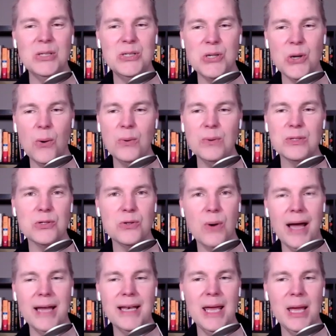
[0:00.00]
don't
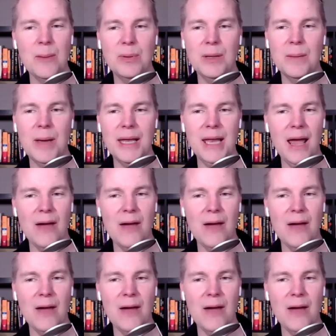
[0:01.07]
try to implement